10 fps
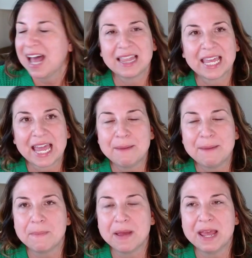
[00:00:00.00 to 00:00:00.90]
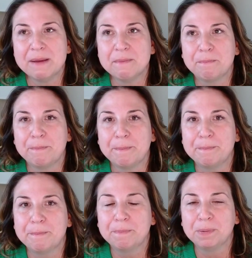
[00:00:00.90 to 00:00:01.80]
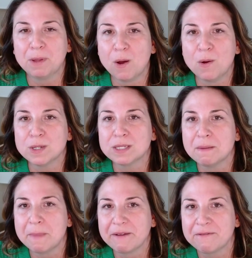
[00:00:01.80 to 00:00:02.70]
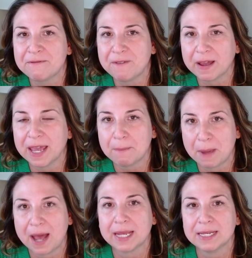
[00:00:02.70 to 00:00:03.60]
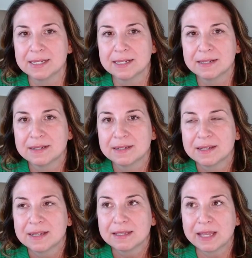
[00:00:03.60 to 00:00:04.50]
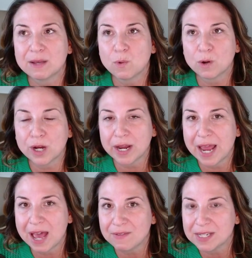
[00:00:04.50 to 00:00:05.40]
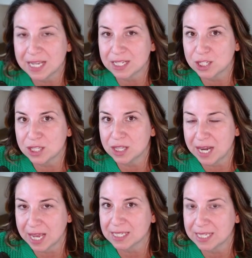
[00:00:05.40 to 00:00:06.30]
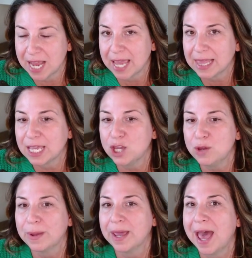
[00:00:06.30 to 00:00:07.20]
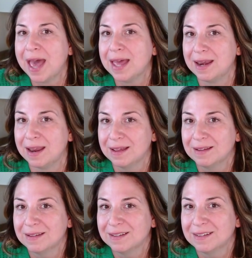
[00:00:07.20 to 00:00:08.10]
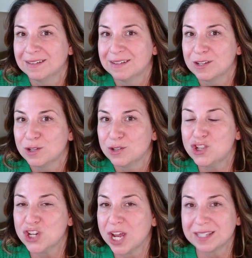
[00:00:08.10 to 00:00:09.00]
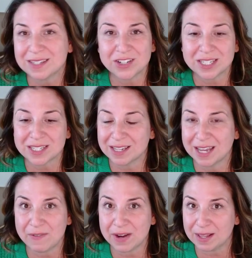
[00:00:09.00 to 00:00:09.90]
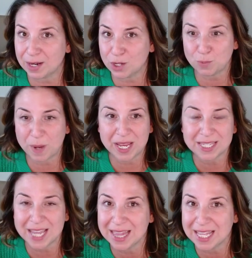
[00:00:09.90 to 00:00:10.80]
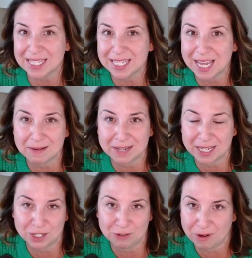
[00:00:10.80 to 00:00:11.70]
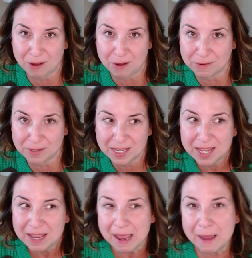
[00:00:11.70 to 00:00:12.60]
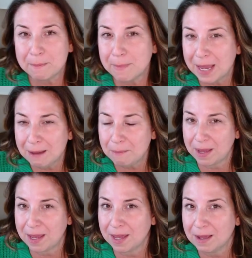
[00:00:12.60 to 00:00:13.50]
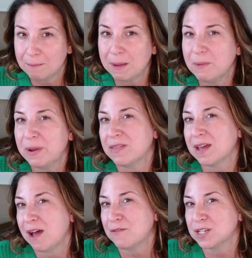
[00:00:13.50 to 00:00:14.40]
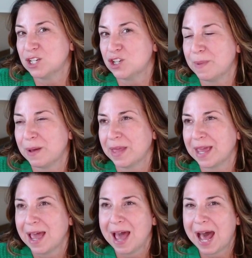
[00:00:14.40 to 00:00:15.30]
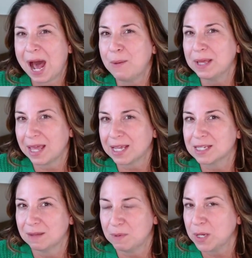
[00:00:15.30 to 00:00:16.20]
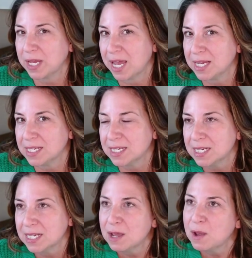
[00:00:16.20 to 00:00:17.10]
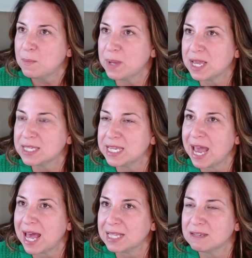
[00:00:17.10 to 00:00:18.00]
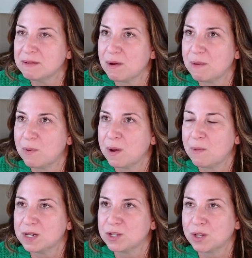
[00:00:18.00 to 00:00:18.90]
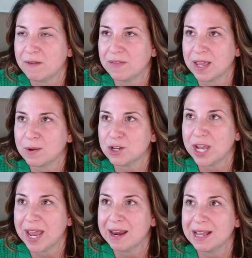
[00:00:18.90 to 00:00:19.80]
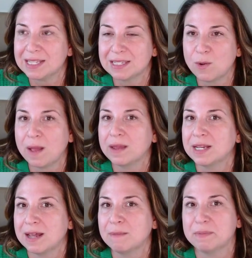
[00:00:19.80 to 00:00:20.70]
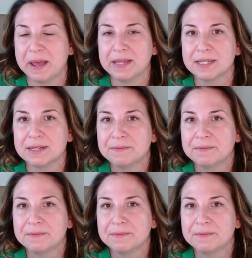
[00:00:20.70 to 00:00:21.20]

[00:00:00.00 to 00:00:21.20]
it blows my fucking mind. Like, we're going to have a date the next day. Like, you can just give it a little space, and let's see how date 2 goes. And maybe we have the conversation about like how we like to communicate, because he asked me at one point, what is your love language? And it's quality time spent.